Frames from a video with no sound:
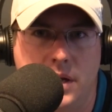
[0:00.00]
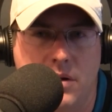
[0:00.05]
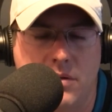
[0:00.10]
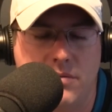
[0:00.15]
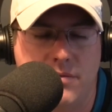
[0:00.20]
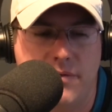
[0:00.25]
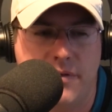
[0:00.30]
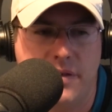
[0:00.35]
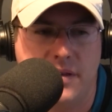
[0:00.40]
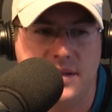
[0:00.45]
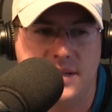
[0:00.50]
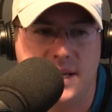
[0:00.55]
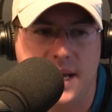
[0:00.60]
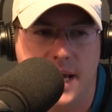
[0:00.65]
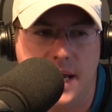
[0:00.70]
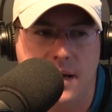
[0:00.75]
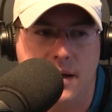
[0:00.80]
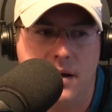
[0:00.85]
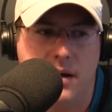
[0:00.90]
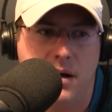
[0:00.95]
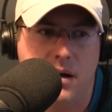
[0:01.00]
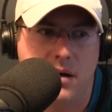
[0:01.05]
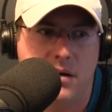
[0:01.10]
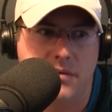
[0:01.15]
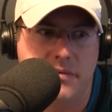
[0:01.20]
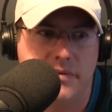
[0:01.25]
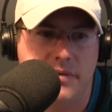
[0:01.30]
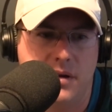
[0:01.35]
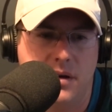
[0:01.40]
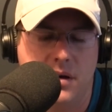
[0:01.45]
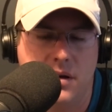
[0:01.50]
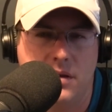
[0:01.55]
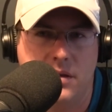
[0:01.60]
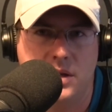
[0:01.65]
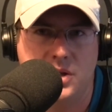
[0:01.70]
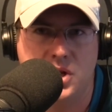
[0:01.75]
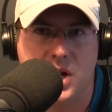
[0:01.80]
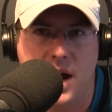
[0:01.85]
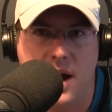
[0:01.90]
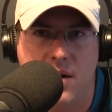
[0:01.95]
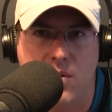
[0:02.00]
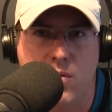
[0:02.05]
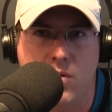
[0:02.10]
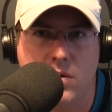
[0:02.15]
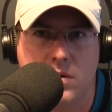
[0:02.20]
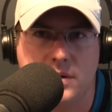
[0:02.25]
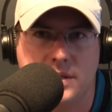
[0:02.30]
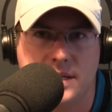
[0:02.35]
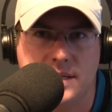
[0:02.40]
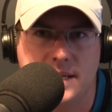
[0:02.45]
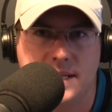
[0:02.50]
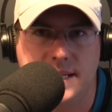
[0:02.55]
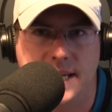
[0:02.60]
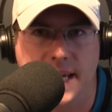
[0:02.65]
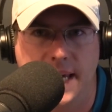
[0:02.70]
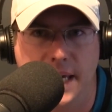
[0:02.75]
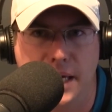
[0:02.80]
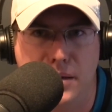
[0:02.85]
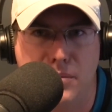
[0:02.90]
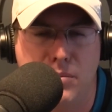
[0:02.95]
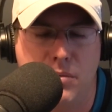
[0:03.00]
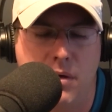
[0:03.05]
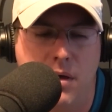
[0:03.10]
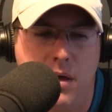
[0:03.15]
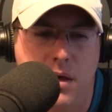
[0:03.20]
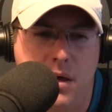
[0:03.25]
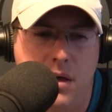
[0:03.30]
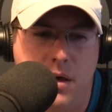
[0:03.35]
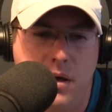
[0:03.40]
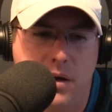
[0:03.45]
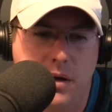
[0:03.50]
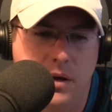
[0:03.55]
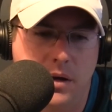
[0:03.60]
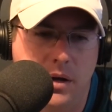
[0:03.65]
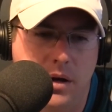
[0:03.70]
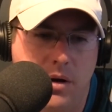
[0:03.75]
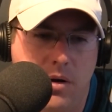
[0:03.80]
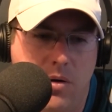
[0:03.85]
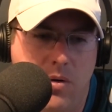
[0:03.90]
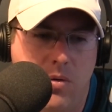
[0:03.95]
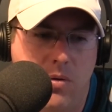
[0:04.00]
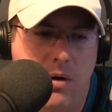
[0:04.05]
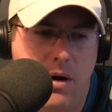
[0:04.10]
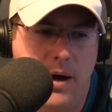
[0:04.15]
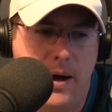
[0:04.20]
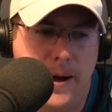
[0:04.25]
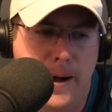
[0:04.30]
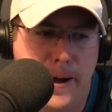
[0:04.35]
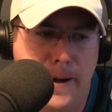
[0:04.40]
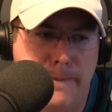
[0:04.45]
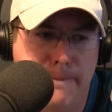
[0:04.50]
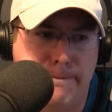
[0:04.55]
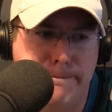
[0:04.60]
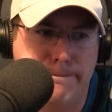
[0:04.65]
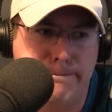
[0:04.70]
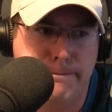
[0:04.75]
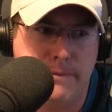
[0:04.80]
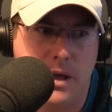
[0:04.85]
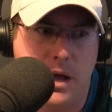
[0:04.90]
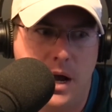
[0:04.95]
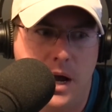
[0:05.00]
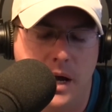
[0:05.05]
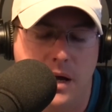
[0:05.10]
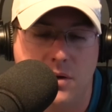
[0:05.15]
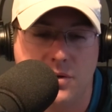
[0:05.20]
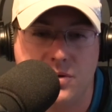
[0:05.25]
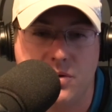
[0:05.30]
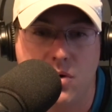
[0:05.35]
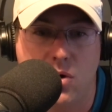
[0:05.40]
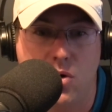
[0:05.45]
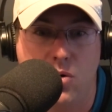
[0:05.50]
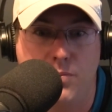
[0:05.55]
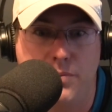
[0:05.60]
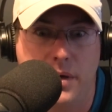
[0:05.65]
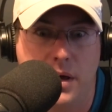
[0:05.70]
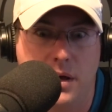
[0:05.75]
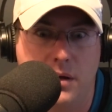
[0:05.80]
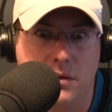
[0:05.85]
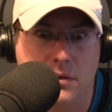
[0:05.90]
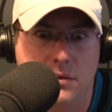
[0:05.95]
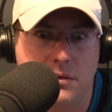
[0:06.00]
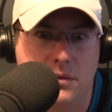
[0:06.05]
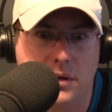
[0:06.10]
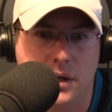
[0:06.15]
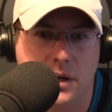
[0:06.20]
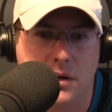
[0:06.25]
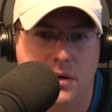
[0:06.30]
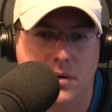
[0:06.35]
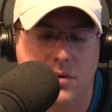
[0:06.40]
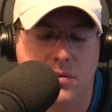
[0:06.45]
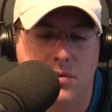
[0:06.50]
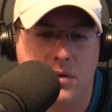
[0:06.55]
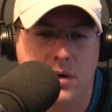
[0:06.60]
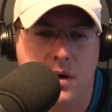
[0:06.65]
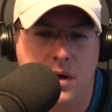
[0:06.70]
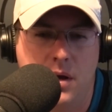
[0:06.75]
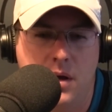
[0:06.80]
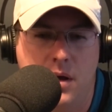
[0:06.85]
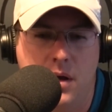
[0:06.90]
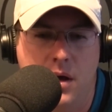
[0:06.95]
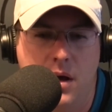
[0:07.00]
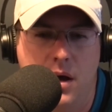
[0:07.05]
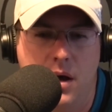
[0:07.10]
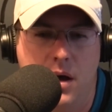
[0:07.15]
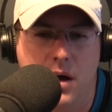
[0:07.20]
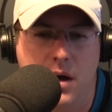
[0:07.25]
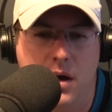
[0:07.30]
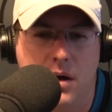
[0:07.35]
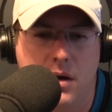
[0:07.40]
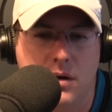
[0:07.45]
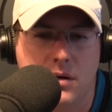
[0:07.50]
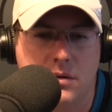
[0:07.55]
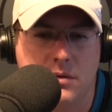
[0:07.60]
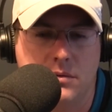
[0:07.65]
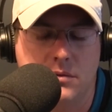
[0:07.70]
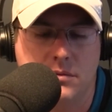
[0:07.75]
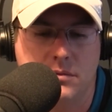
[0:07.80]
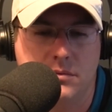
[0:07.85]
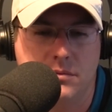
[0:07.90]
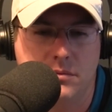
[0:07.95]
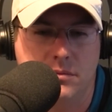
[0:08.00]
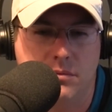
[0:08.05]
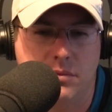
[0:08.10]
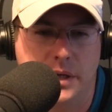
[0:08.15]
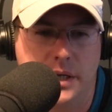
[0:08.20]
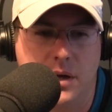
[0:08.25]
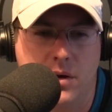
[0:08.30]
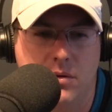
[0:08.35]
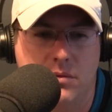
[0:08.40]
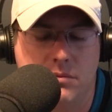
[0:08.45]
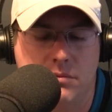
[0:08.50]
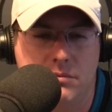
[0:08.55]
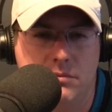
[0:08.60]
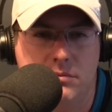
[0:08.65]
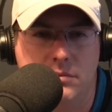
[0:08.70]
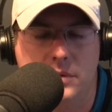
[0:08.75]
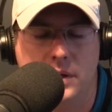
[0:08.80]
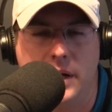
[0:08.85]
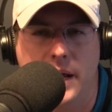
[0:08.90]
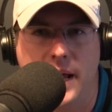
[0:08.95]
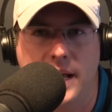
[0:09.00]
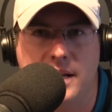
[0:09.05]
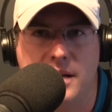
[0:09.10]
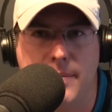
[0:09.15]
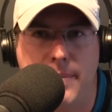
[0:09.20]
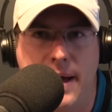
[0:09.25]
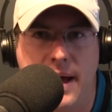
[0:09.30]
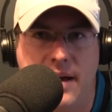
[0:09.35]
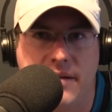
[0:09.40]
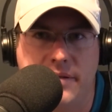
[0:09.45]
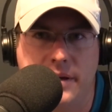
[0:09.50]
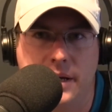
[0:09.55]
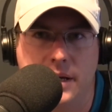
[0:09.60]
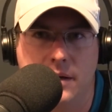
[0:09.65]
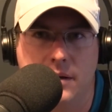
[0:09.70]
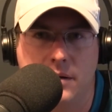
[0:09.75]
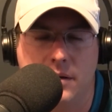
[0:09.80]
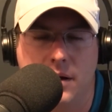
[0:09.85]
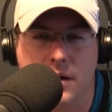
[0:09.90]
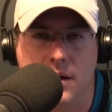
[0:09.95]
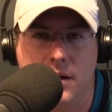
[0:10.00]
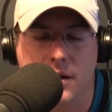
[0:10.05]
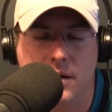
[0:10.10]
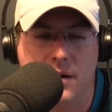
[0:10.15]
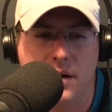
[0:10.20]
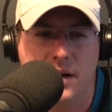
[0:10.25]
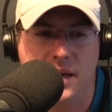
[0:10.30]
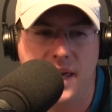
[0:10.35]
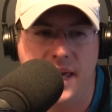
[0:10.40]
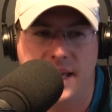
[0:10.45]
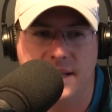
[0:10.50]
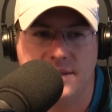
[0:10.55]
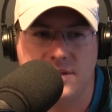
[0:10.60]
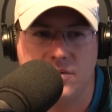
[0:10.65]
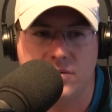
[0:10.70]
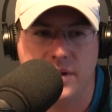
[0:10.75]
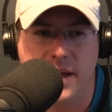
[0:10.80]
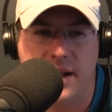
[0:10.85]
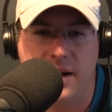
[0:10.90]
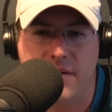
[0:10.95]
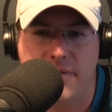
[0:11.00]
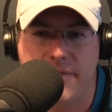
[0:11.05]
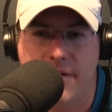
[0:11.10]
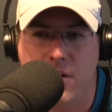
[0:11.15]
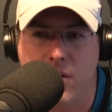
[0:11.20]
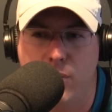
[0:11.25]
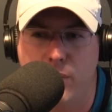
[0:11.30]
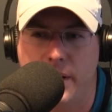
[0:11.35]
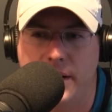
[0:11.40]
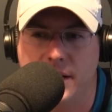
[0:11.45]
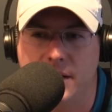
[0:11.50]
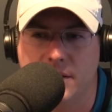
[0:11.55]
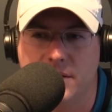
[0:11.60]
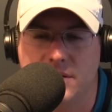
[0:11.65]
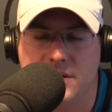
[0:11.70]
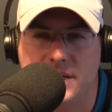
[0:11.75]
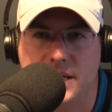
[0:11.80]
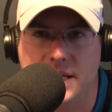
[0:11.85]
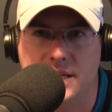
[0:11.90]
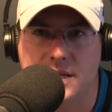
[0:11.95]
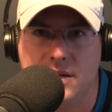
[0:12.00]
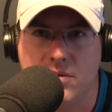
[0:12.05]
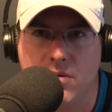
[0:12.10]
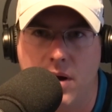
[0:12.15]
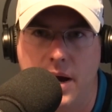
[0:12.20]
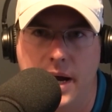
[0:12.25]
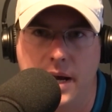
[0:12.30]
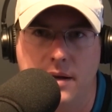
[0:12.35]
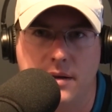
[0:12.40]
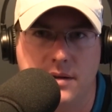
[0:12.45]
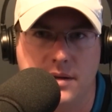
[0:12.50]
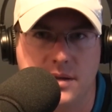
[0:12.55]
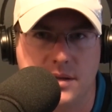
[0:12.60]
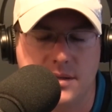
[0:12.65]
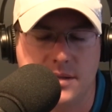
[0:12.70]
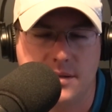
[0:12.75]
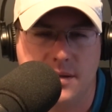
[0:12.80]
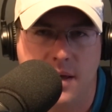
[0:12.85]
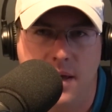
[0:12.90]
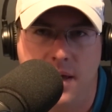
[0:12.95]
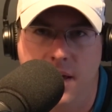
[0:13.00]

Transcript: for the sake of the Jaguars as a team. I also hope that, we don't end up having a canceled NFL regular season, right? Because